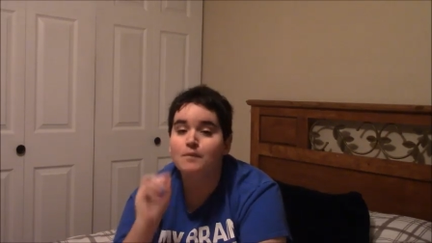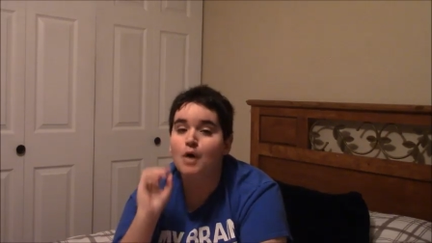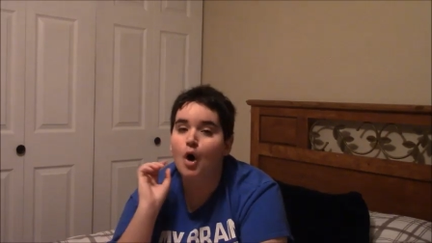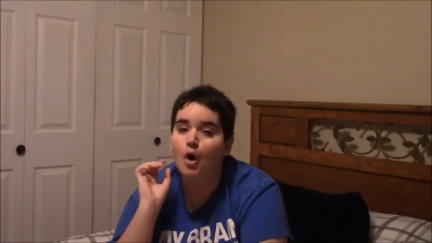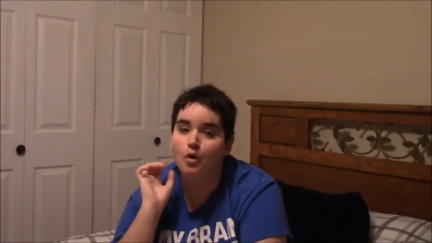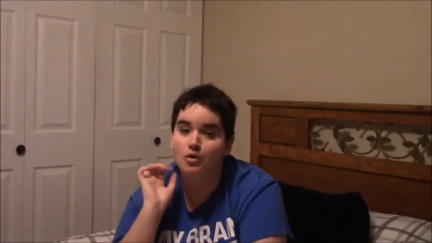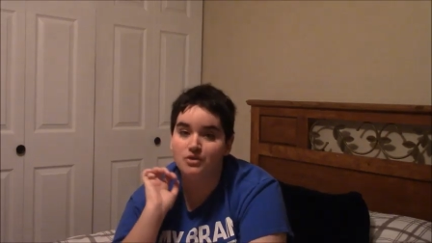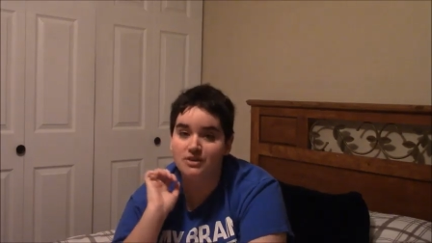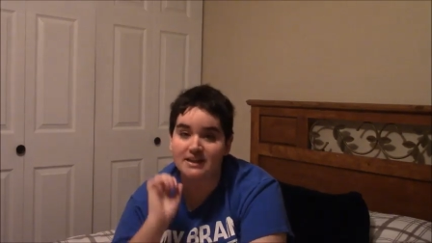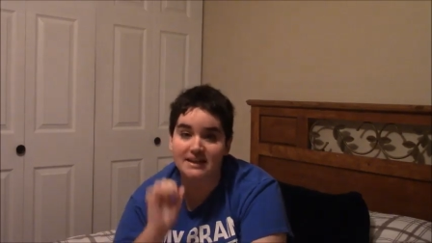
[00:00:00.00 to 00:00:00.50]

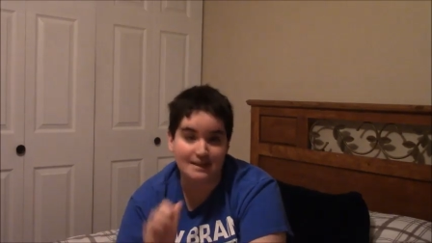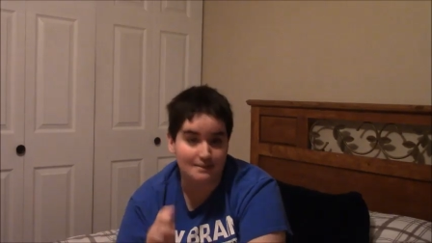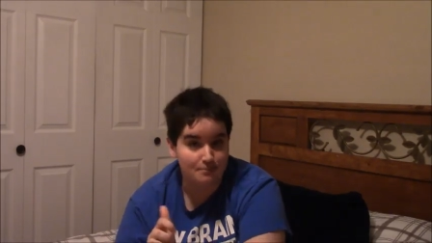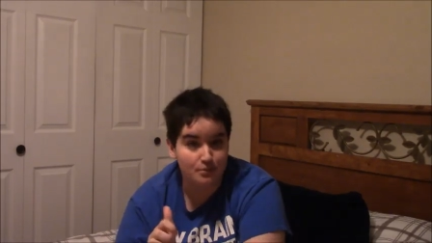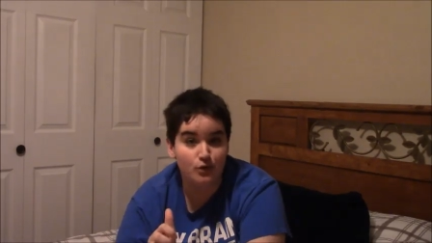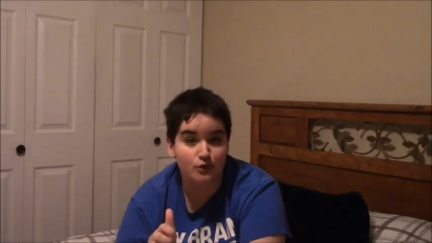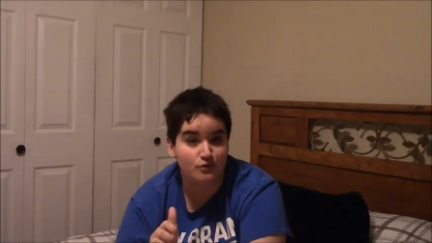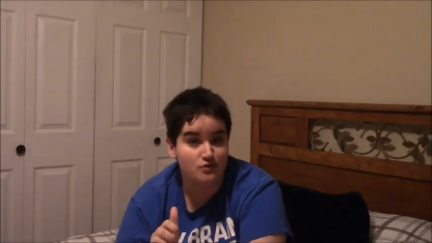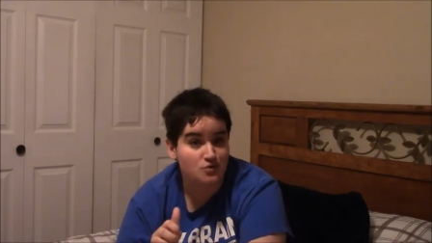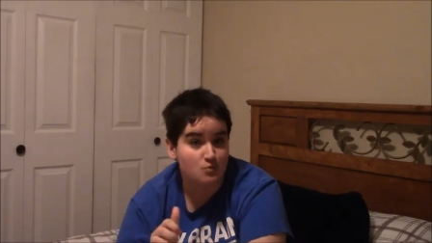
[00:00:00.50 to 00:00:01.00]
only it
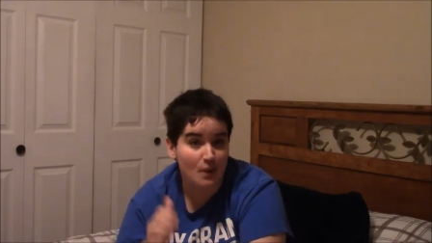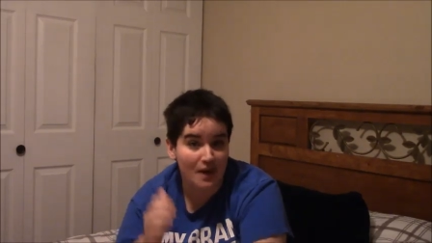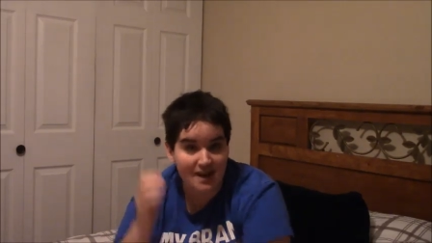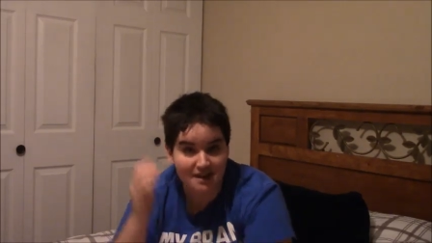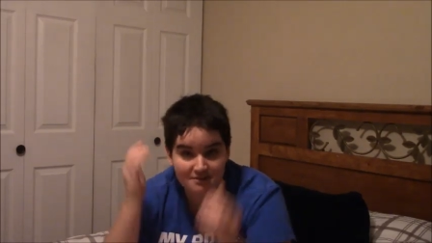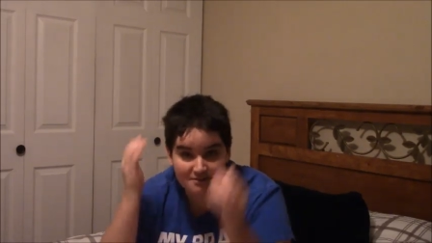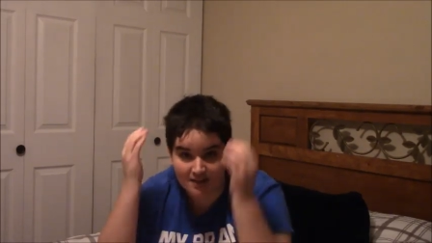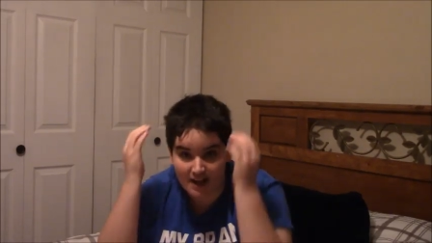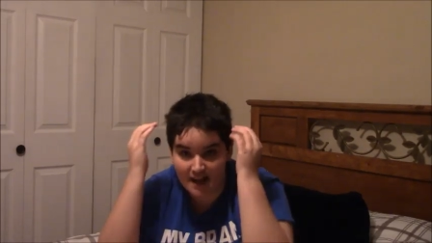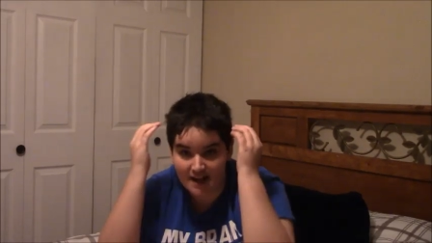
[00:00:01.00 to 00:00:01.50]
poofs
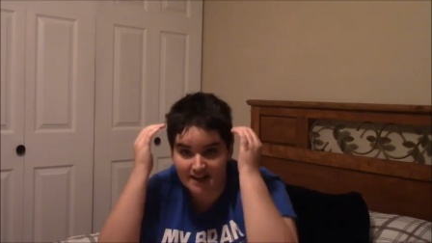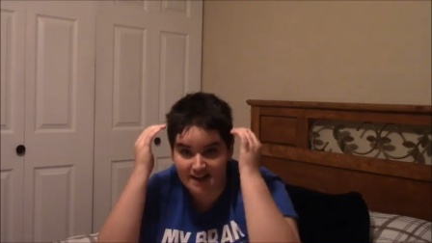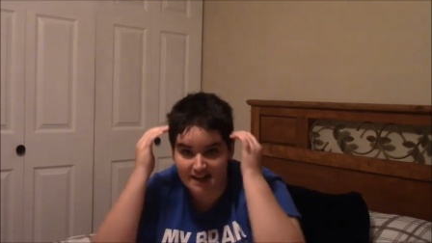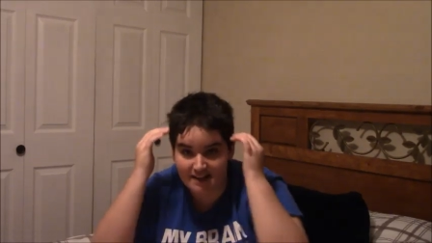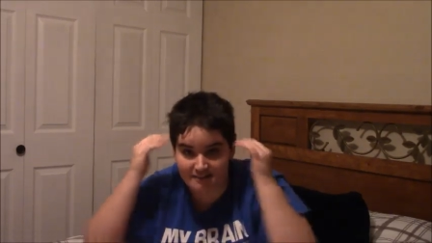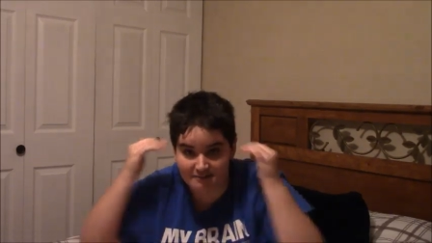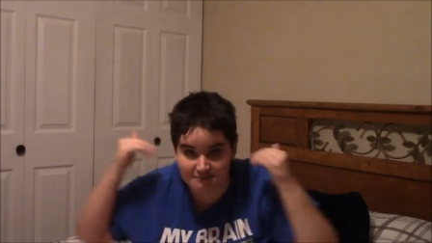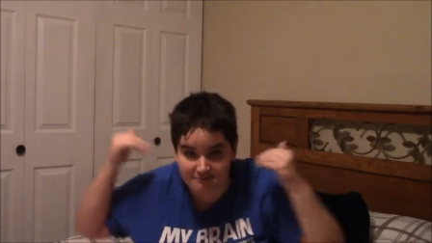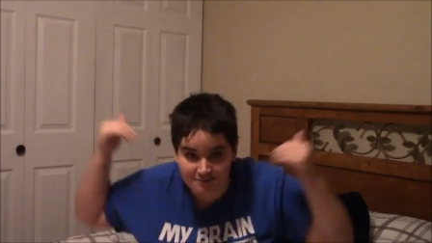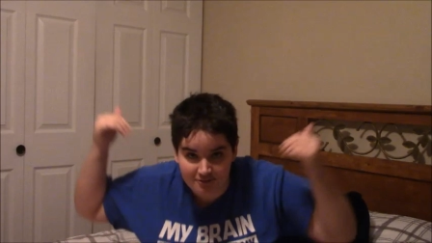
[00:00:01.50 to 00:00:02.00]
wave-like
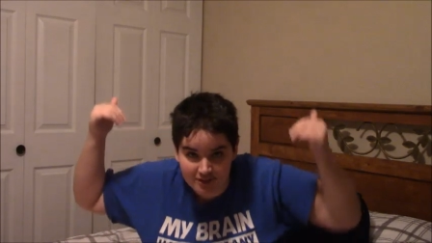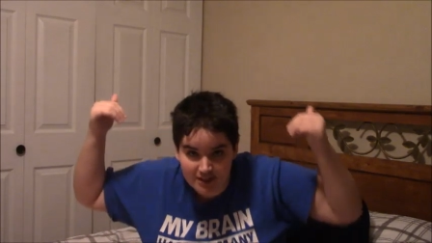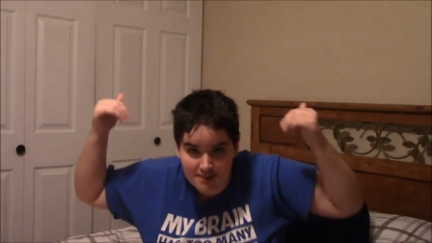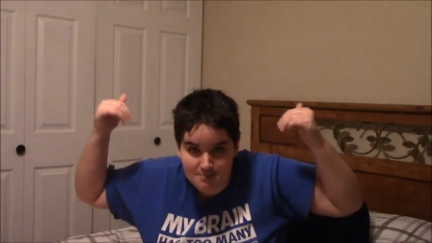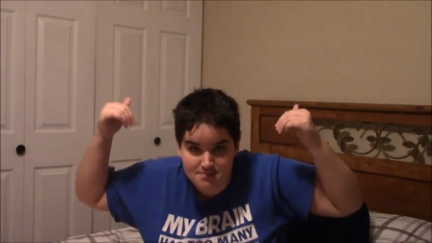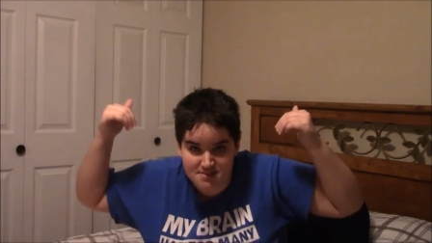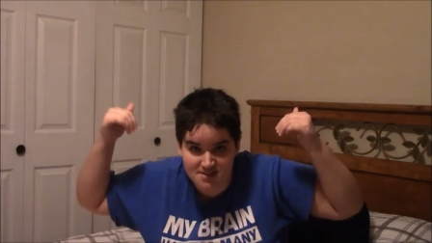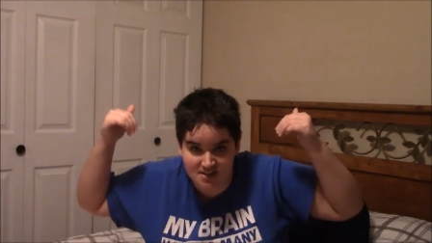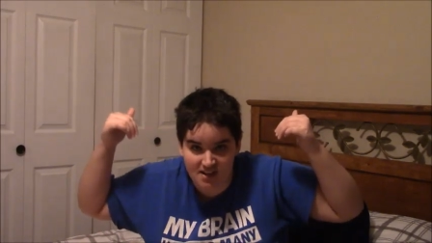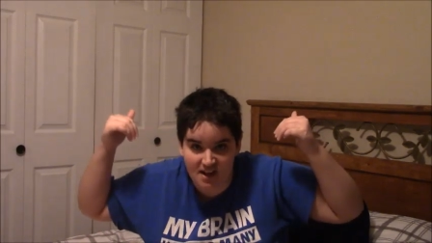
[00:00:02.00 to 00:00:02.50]
and it
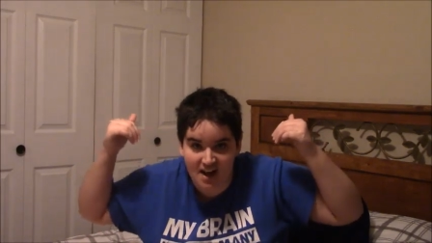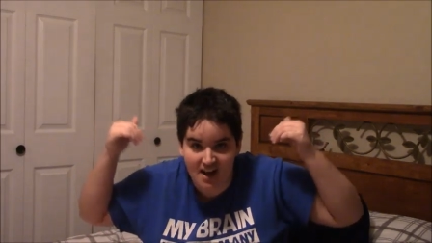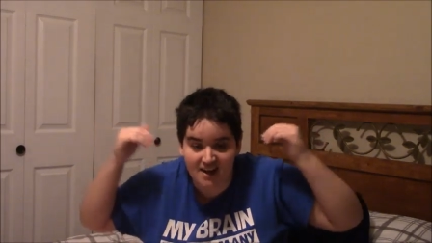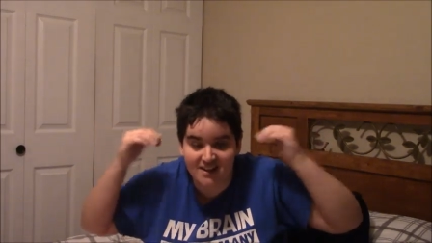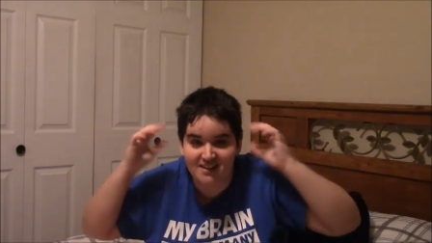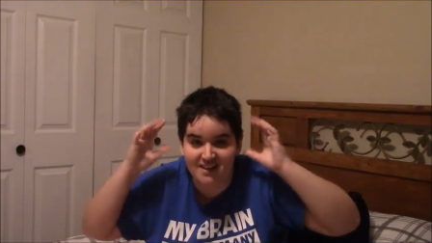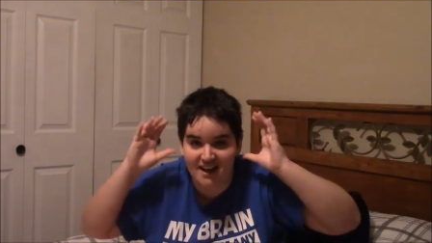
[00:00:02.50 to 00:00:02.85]
flips a lot.